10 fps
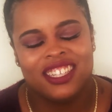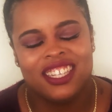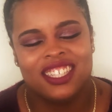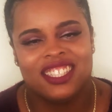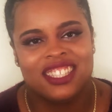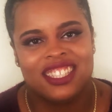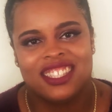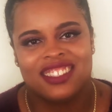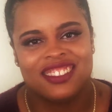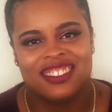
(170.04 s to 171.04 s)

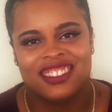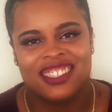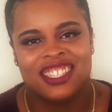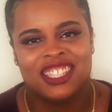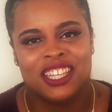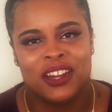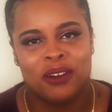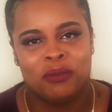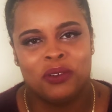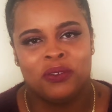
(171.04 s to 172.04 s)
It's
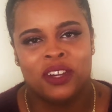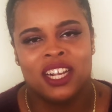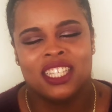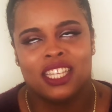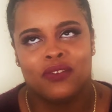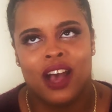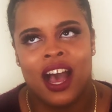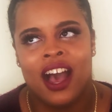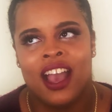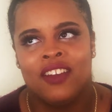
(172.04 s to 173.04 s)
terrible. Whereas if
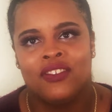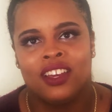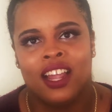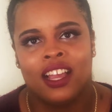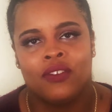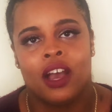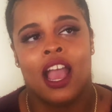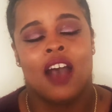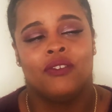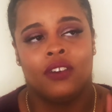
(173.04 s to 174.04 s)
I feel like if I
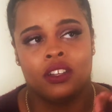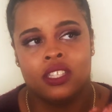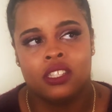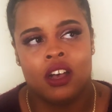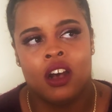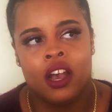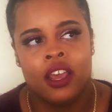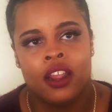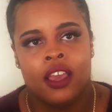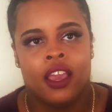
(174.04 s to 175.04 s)
have falsies
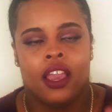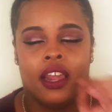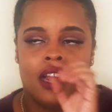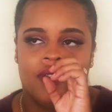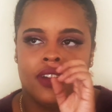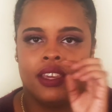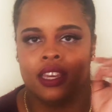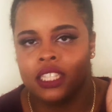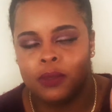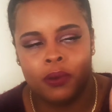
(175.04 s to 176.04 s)
on and I
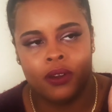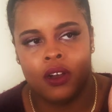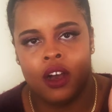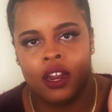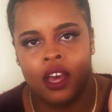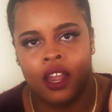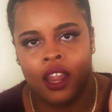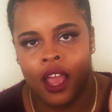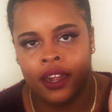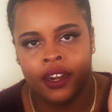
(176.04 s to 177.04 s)
forget to put on a
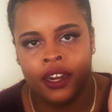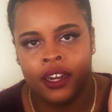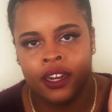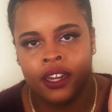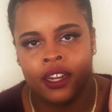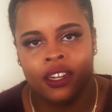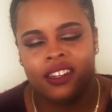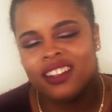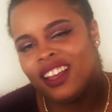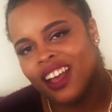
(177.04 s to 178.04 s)
liner,
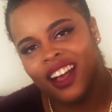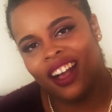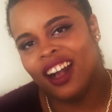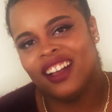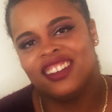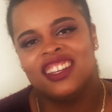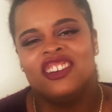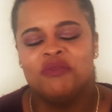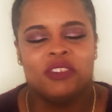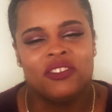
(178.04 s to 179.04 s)

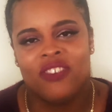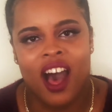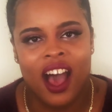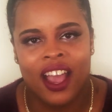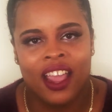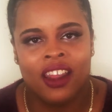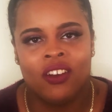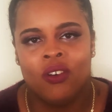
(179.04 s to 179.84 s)
it'll be fine.